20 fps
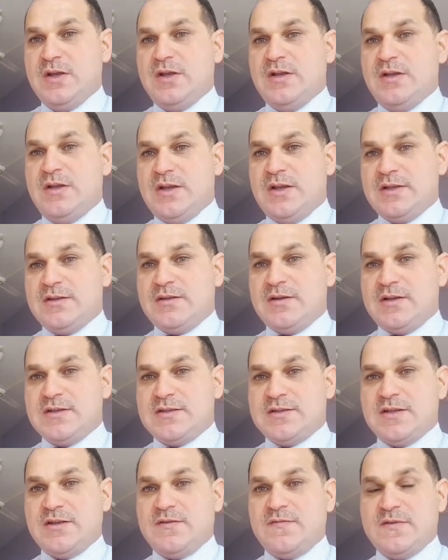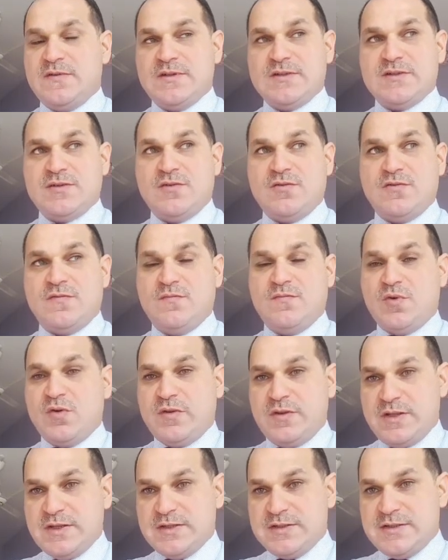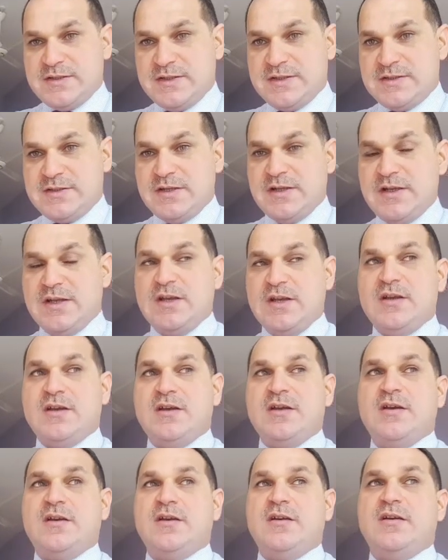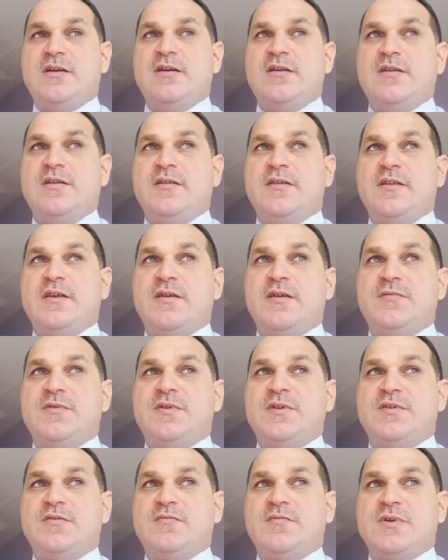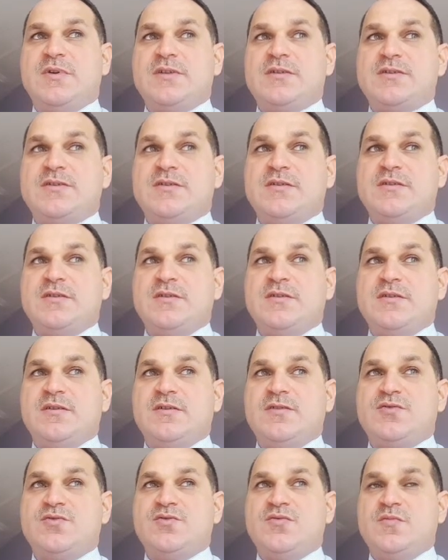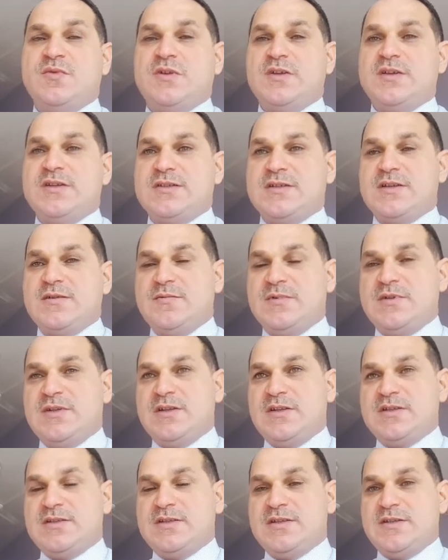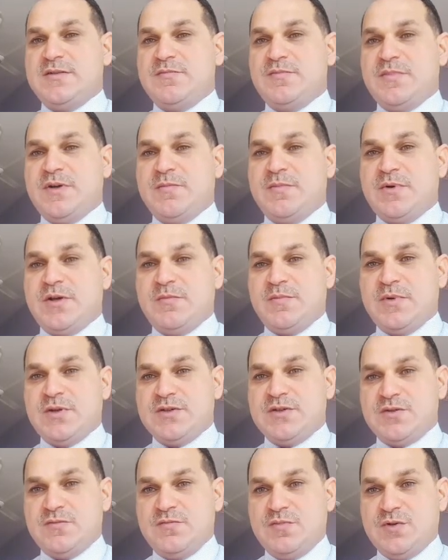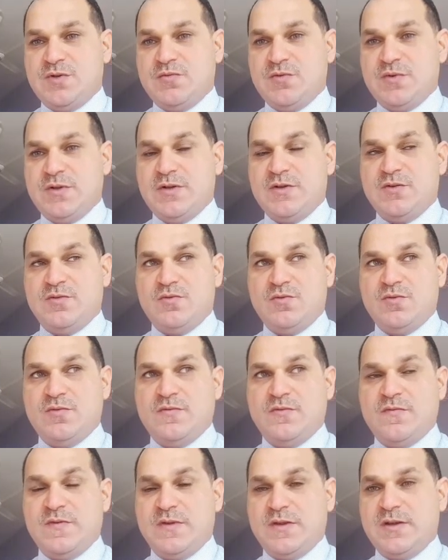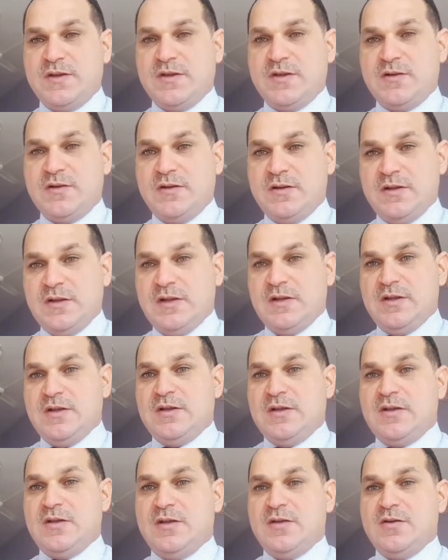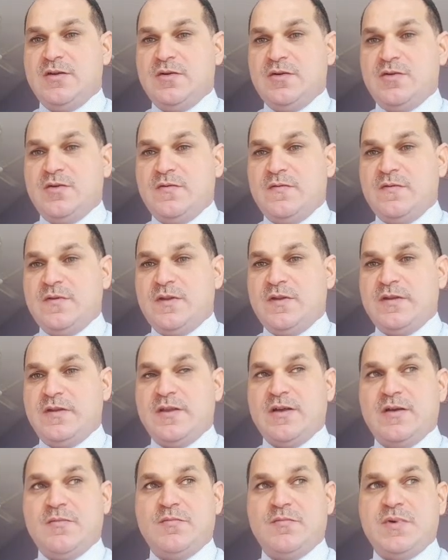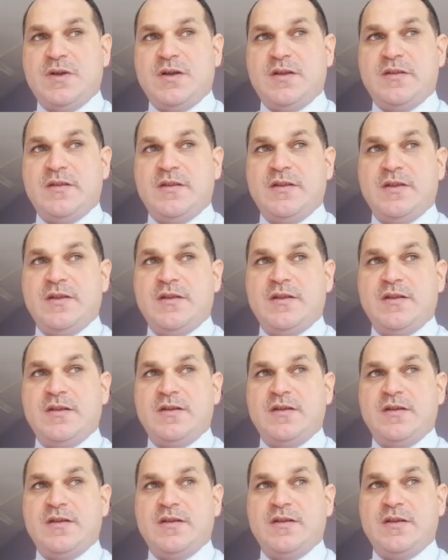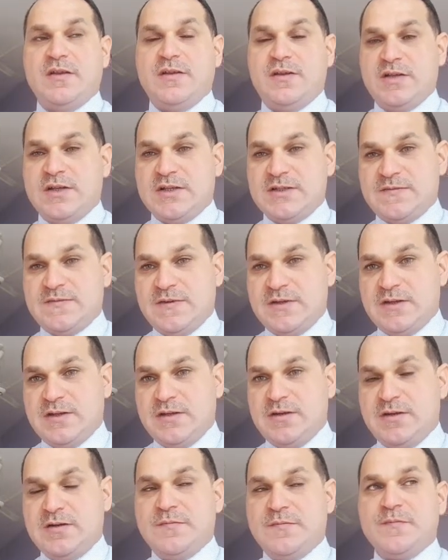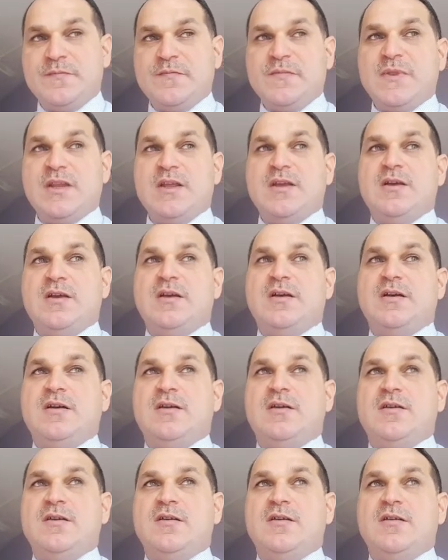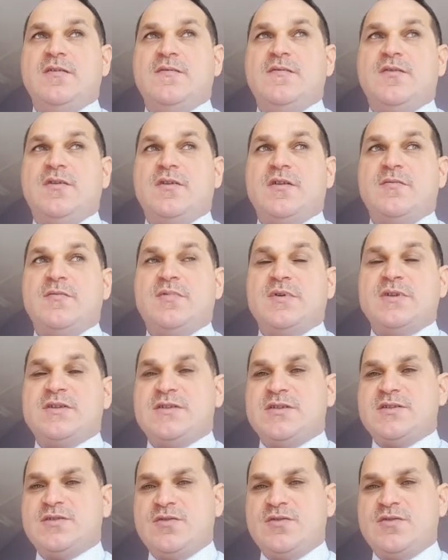lateral surface of both testes. The epididymis should be examined easily by palpation between two fingers of the thumb and the index finger, for the presence